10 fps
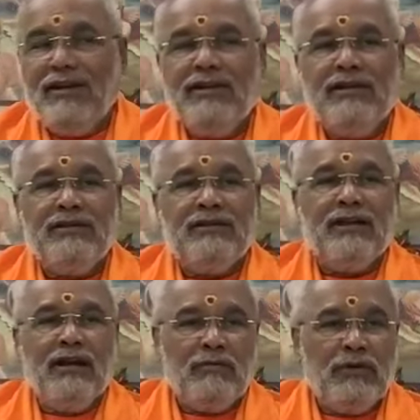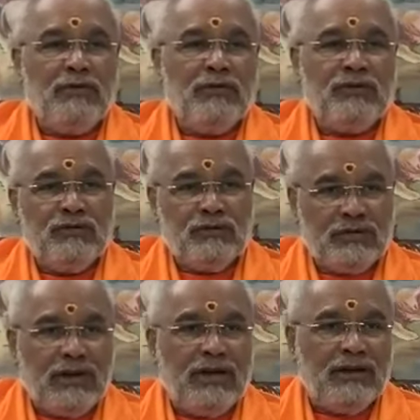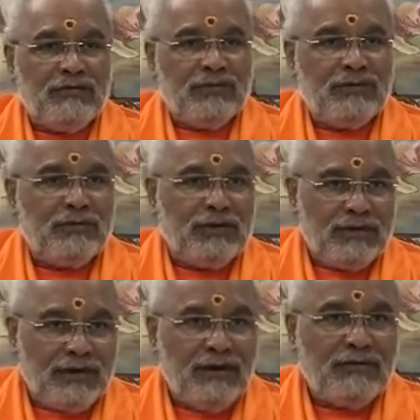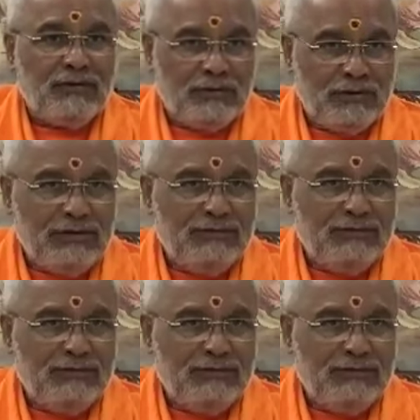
And his drama was to start after 1.5 hours.